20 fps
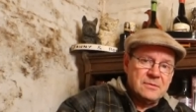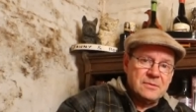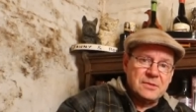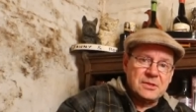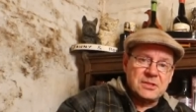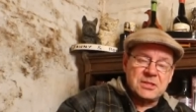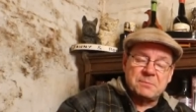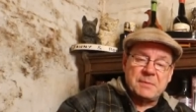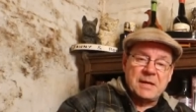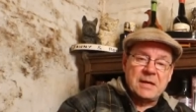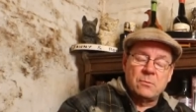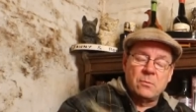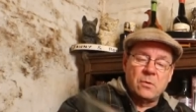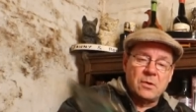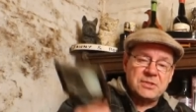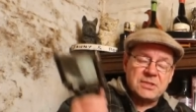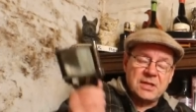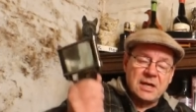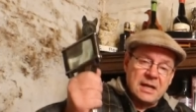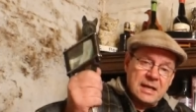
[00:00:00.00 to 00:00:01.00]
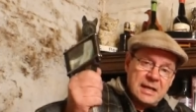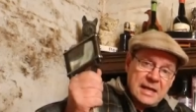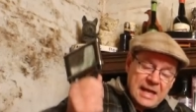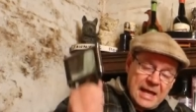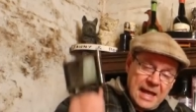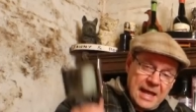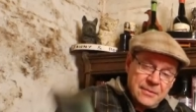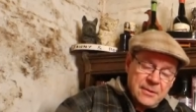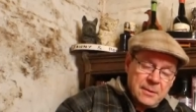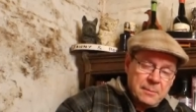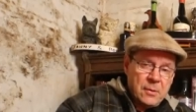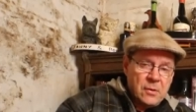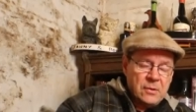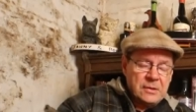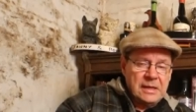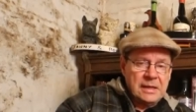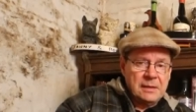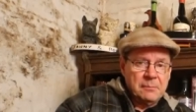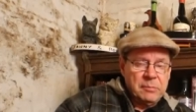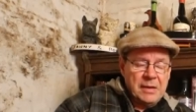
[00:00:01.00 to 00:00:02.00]
the spring water at the
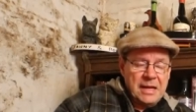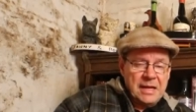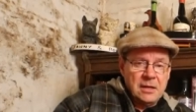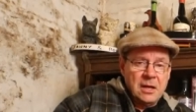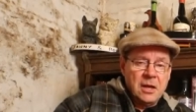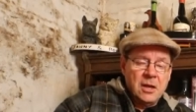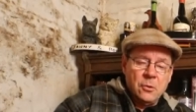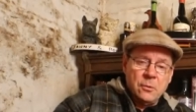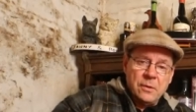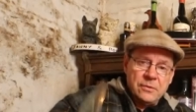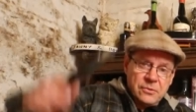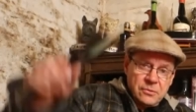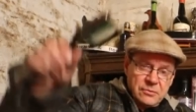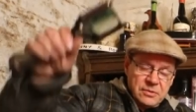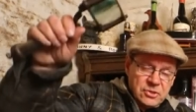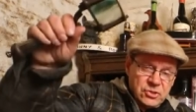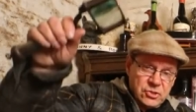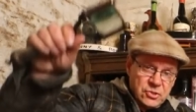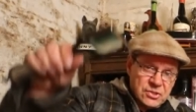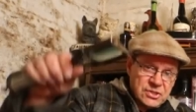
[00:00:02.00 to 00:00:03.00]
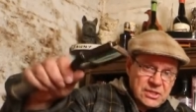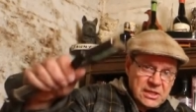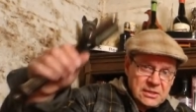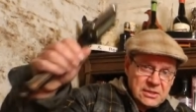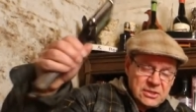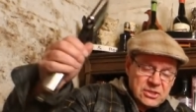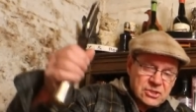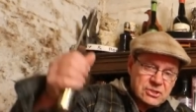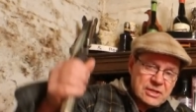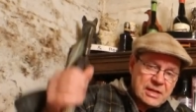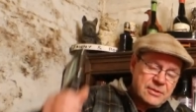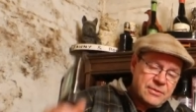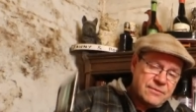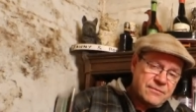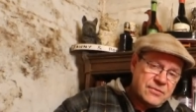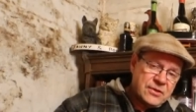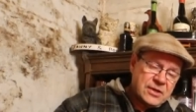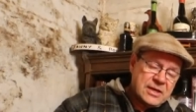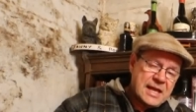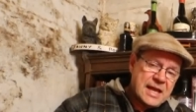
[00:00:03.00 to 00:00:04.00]
bottling plant when they're reducing the strength
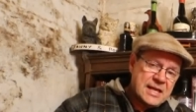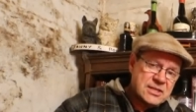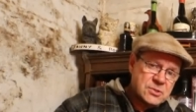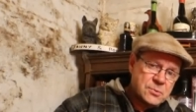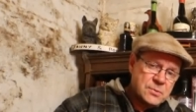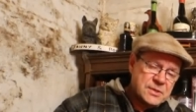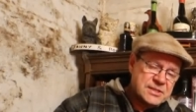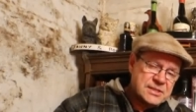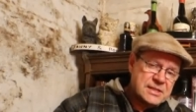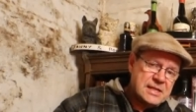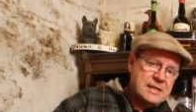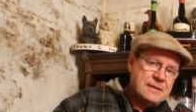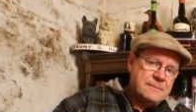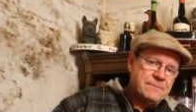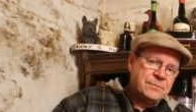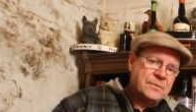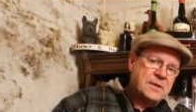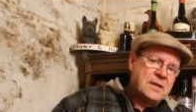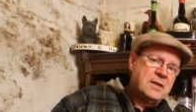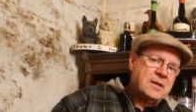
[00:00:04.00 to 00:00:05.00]
of their cask whisky